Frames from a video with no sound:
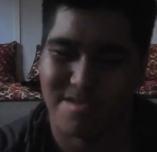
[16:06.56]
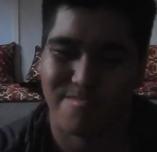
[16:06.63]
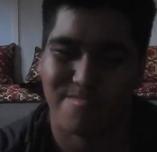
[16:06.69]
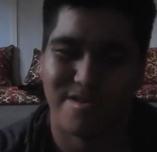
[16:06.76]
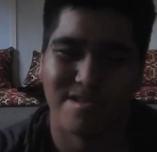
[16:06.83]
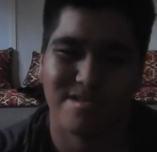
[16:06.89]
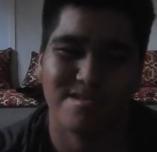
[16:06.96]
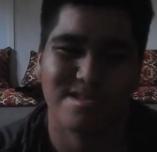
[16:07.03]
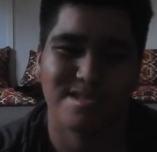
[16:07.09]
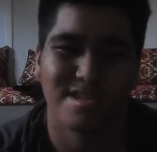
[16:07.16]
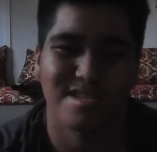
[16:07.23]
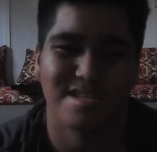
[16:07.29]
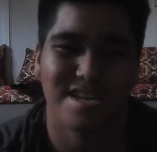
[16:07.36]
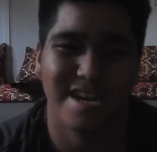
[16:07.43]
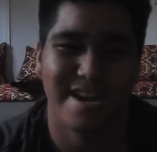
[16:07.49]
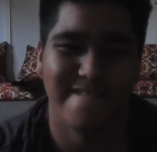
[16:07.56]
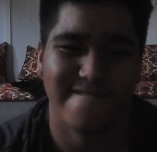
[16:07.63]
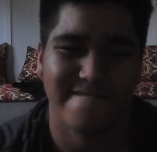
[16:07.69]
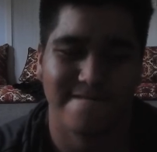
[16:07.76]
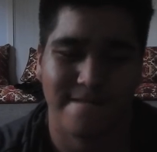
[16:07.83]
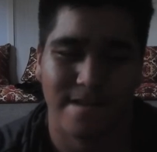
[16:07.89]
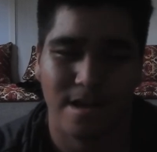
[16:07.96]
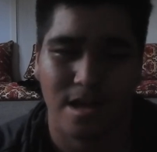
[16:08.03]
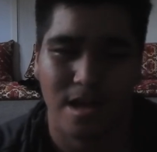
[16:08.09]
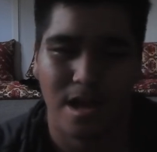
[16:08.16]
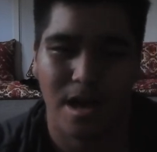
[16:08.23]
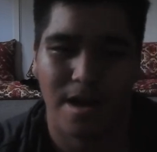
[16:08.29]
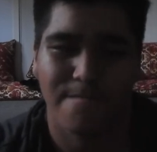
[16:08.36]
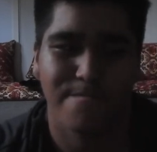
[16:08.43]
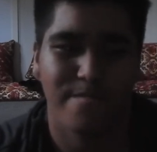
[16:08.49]
Pakistan, they have
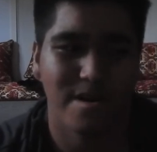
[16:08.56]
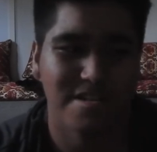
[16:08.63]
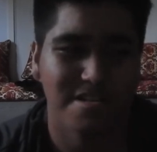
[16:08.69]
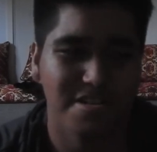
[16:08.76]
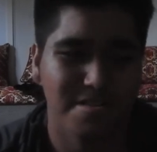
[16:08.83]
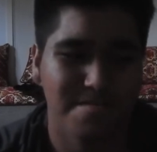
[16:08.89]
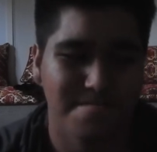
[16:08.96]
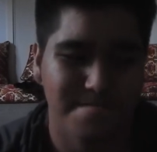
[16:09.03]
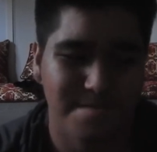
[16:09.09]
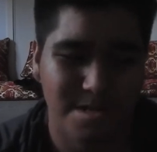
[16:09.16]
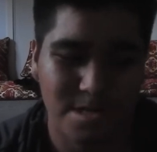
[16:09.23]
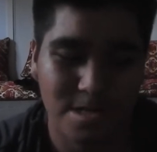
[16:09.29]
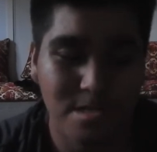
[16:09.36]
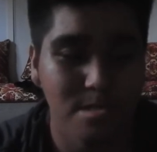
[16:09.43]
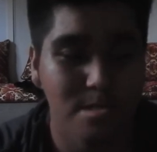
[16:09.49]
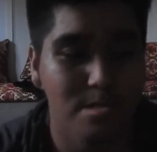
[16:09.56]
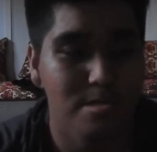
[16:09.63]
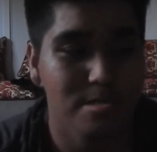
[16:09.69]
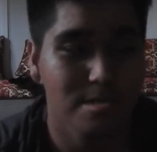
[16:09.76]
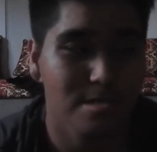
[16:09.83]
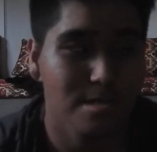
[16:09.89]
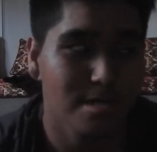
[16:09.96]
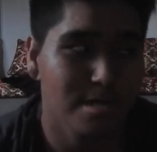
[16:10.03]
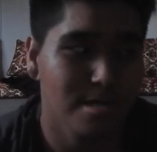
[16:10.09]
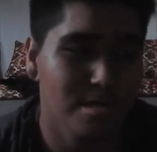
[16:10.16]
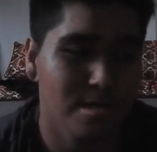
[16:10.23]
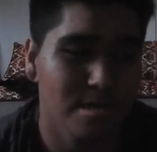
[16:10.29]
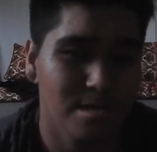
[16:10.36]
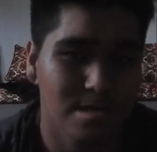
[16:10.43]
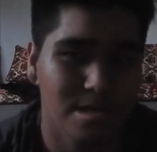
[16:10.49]
a bunch of news in
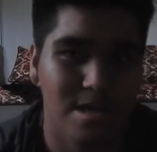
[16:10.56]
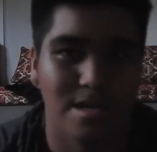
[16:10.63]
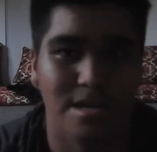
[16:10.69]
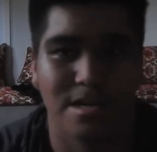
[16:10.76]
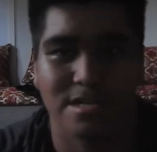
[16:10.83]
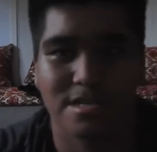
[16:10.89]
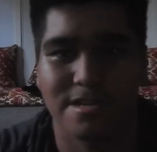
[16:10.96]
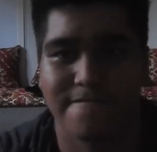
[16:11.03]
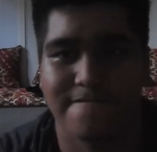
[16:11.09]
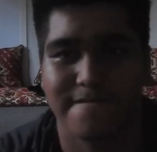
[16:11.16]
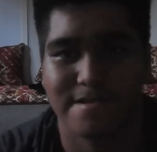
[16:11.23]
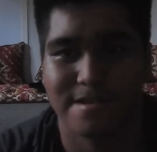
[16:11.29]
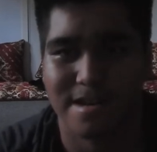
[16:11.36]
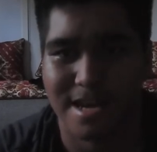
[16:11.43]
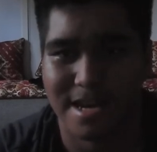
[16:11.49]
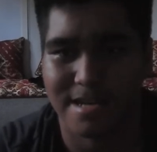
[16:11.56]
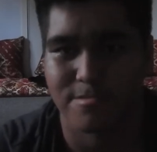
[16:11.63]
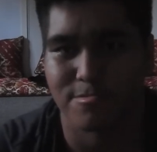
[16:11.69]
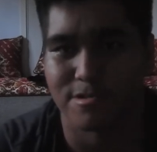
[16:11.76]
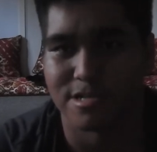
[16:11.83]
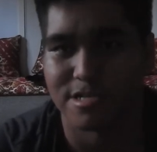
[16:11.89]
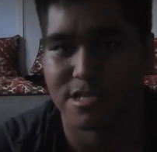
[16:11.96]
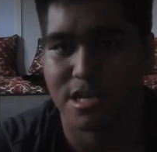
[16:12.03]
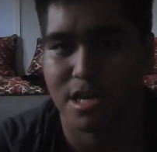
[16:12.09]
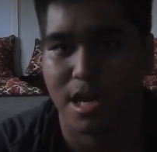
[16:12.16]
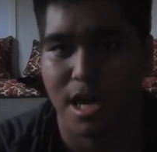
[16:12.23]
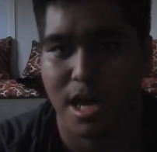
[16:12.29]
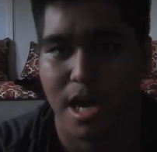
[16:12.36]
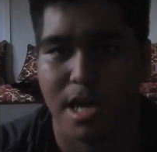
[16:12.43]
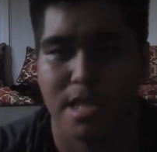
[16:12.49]
like a different language.
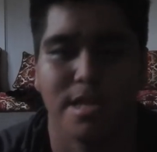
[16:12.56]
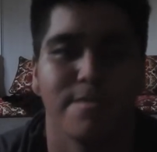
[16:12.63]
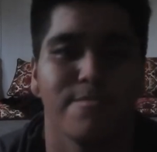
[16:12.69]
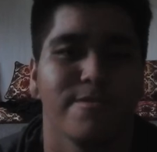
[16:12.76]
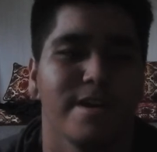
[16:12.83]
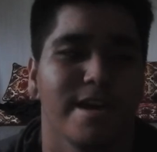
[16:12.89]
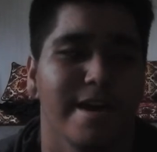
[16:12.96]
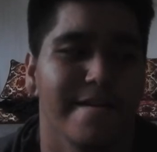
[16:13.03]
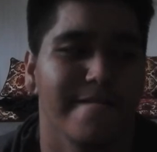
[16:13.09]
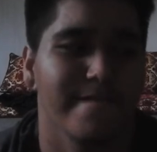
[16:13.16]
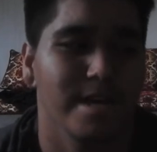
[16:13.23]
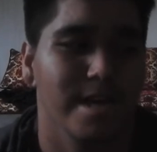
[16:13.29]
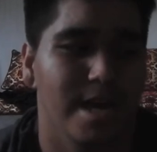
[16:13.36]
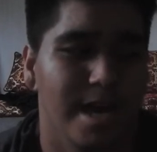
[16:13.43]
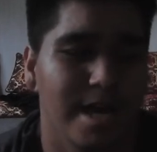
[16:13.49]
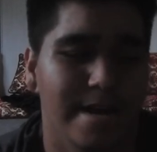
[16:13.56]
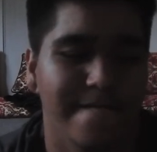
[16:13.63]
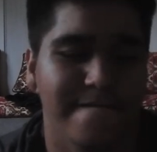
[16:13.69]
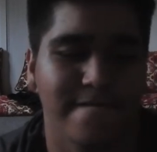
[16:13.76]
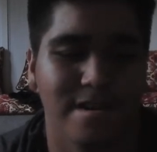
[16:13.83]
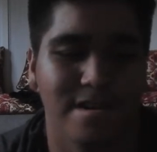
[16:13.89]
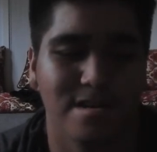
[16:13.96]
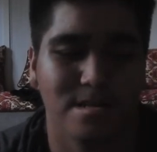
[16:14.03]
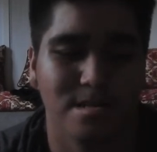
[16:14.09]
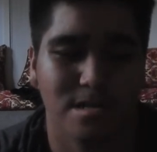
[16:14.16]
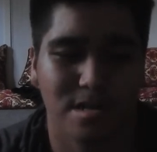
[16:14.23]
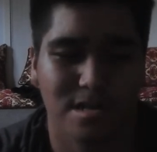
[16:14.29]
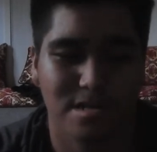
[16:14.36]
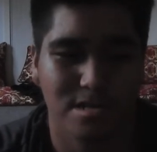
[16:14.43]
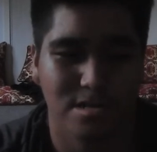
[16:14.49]
And then we have an
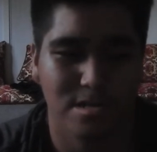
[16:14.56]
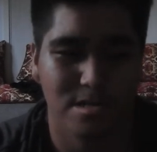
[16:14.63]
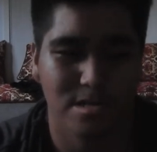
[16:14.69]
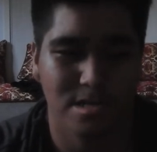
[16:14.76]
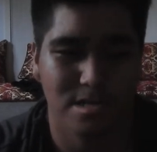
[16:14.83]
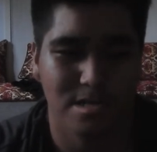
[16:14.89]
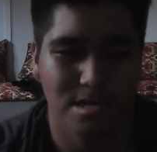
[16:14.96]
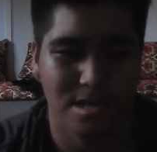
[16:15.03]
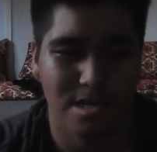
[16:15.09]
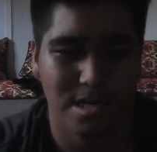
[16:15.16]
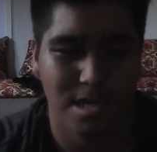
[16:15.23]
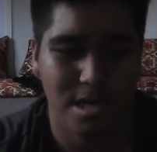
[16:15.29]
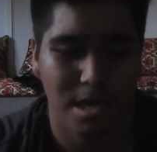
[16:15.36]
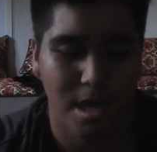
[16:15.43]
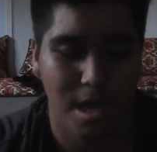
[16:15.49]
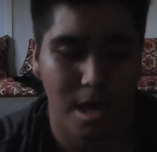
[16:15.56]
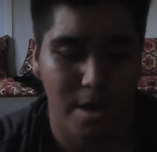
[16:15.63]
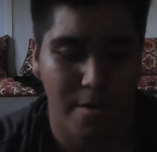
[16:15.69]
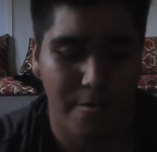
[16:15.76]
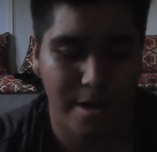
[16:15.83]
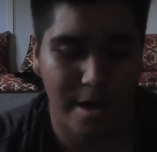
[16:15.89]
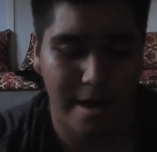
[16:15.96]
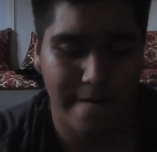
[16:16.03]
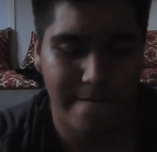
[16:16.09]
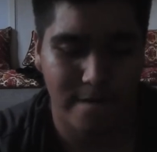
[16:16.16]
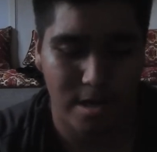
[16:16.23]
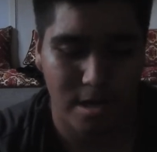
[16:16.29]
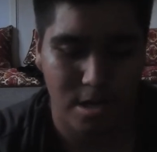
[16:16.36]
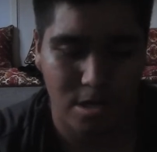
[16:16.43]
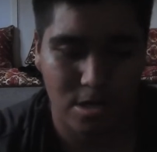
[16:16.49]
Afghanistan news, it's like we have
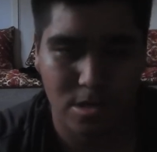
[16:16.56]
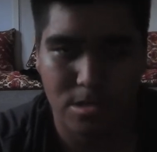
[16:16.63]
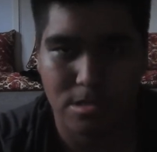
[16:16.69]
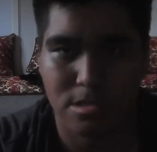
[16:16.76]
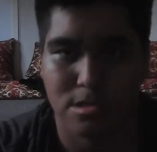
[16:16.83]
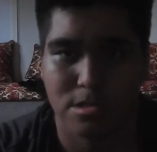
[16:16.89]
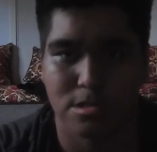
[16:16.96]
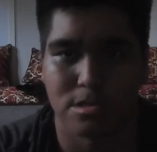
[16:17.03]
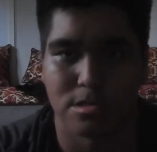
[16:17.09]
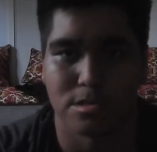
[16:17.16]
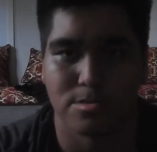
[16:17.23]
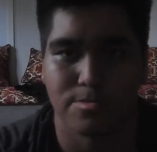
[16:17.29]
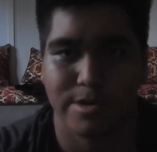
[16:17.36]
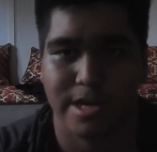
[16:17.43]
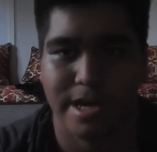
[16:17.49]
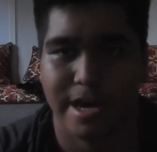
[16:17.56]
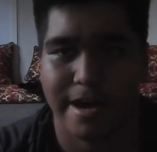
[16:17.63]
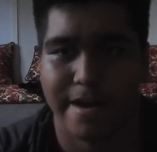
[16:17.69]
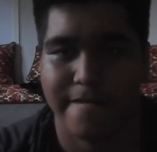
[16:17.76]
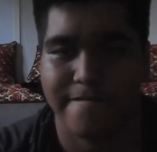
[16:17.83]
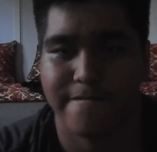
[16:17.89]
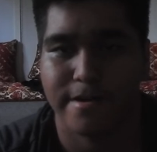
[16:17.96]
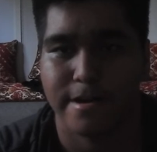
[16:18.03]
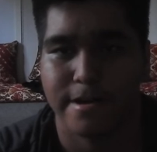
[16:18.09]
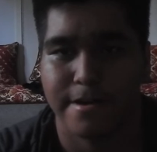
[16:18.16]
Tuna news, we have